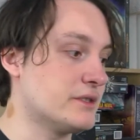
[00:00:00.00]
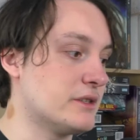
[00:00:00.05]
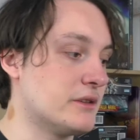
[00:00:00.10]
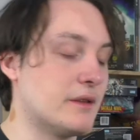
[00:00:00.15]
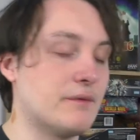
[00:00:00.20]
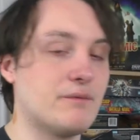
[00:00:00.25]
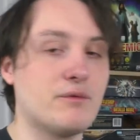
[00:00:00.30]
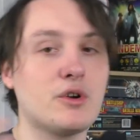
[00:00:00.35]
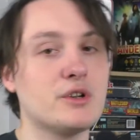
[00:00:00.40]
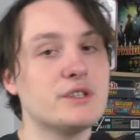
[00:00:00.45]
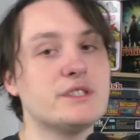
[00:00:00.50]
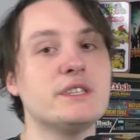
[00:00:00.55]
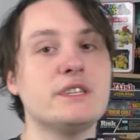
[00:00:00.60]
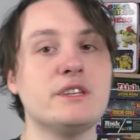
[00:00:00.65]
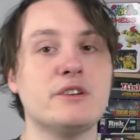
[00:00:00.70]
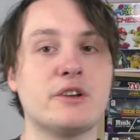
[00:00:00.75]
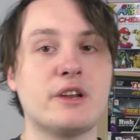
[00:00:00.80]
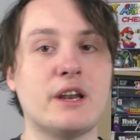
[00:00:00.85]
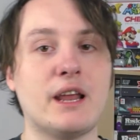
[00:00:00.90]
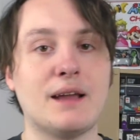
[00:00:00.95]
So the first thing
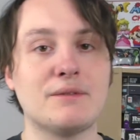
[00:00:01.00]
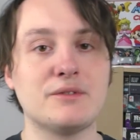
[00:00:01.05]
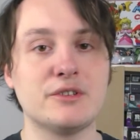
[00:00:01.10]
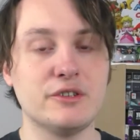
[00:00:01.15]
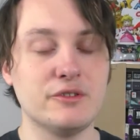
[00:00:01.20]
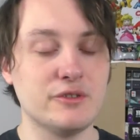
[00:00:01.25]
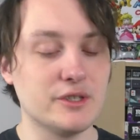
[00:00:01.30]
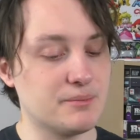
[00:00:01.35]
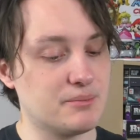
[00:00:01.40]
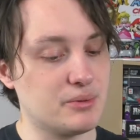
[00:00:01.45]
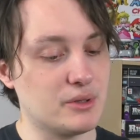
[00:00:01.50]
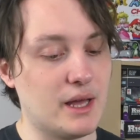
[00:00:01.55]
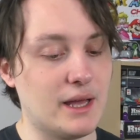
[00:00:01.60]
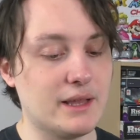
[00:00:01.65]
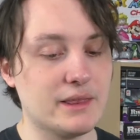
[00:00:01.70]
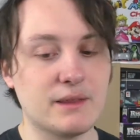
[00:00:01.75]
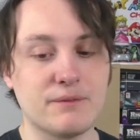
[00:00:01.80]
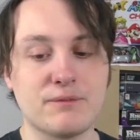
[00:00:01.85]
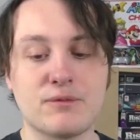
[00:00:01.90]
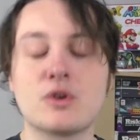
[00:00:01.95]
you're going to have to do is
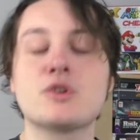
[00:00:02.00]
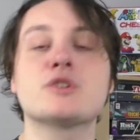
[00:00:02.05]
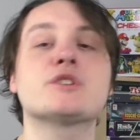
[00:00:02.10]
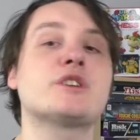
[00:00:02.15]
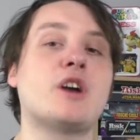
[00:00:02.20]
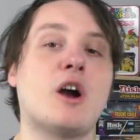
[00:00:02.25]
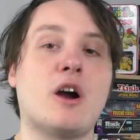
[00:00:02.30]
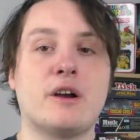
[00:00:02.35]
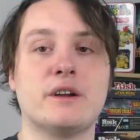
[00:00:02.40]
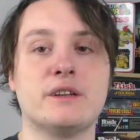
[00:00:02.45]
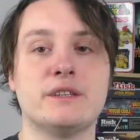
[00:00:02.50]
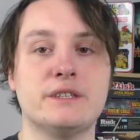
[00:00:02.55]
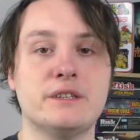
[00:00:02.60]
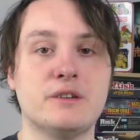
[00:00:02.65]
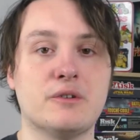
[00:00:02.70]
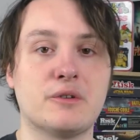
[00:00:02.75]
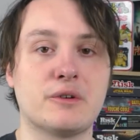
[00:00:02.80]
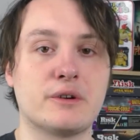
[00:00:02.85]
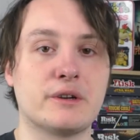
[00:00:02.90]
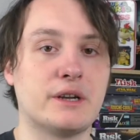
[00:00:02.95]
plant the first card in the
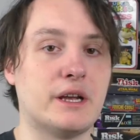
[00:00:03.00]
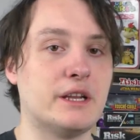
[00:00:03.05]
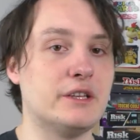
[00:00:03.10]
order,